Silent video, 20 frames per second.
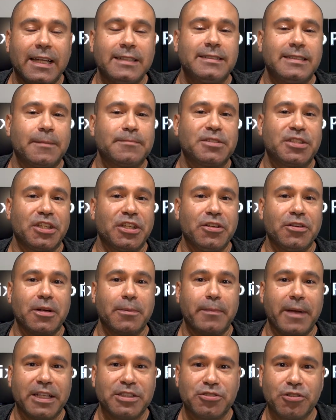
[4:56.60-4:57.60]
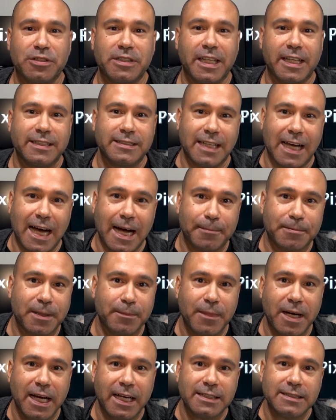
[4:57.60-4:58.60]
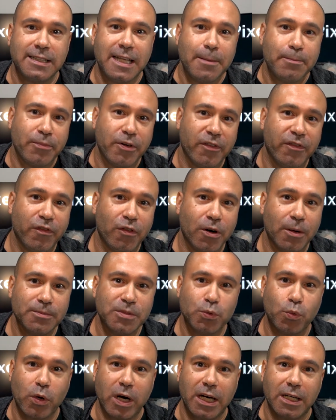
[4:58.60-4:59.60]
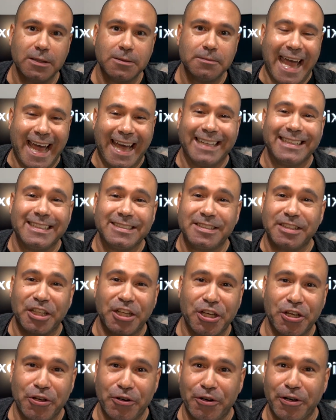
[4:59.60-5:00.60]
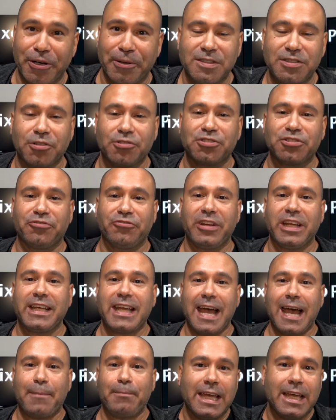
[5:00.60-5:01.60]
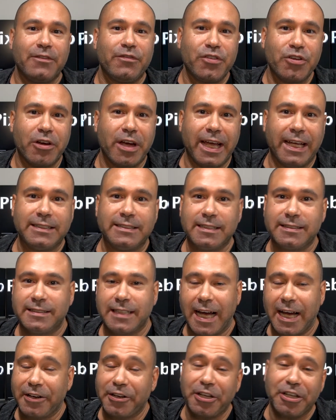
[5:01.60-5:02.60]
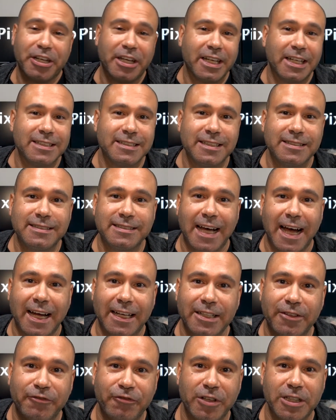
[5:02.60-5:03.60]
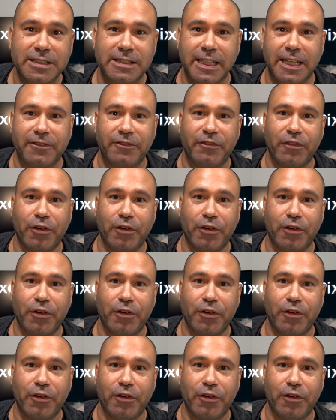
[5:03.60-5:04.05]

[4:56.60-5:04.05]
it's up to you to make sure that it's optimized, performs well, and is secure. So to recap, recap, if you're a designer, you're going to design the front end